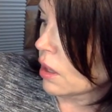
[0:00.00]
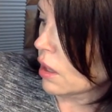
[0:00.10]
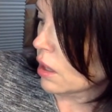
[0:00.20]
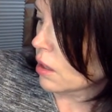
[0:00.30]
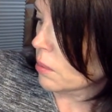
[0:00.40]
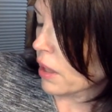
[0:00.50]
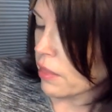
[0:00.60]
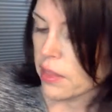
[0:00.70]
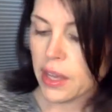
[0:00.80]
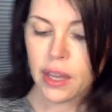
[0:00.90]

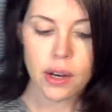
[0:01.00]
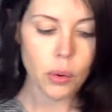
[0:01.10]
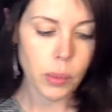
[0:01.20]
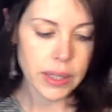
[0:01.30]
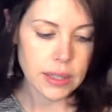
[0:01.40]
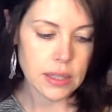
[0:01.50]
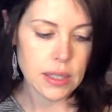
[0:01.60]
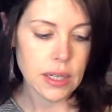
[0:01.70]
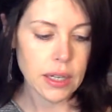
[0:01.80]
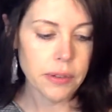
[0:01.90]
And then
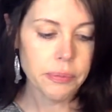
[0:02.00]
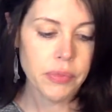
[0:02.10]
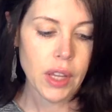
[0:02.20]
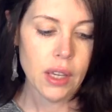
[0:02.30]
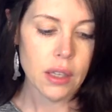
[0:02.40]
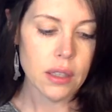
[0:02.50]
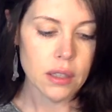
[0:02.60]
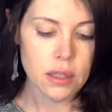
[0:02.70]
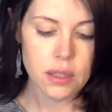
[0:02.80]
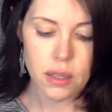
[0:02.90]
Wednesday
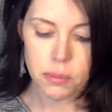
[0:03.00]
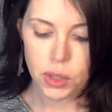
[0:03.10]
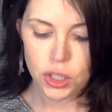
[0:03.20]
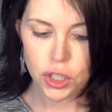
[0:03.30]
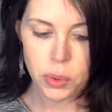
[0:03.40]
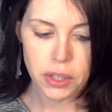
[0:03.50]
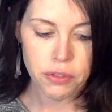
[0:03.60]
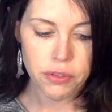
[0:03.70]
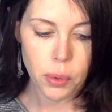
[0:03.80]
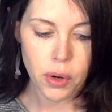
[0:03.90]
is March
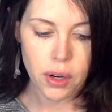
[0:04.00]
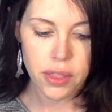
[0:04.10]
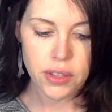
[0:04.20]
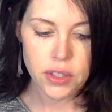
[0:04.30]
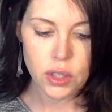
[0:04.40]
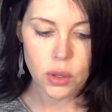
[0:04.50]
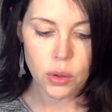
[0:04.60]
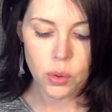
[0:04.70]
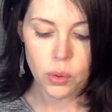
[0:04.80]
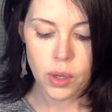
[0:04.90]
24th.
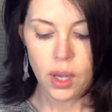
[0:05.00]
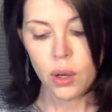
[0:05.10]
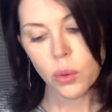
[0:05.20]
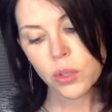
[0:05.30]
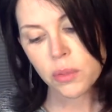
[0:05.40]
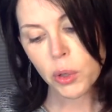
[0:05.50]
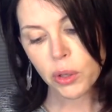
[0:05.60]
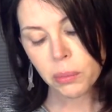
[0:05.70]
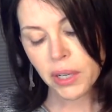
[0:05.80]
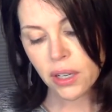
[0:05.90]
So,
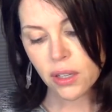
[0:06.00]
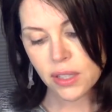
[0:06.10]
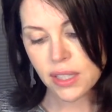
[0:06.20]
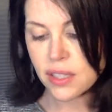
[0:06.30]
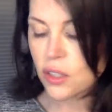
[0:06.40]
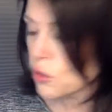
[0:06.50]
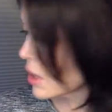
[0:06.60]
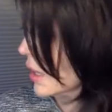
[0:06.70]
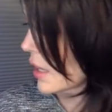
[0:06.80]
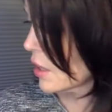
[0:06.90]
smoke and mirrors. This is
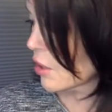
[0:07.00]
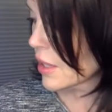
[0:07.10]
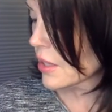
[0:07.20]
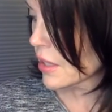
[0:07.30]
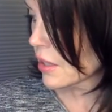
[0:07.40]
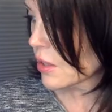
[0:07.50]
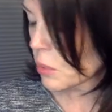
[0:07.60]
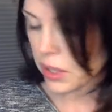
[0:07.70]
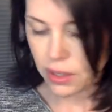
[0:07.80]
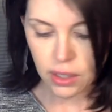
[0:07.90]
really interesting this
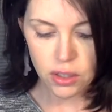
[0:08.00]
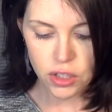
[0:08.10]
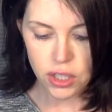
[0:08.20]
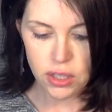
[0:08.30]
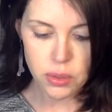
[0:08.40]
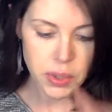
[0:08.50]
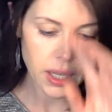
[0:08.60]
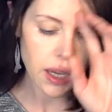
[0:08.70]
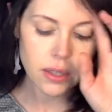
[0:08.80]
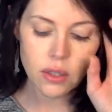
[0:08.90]
week, the energy this week
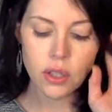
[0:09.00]
has.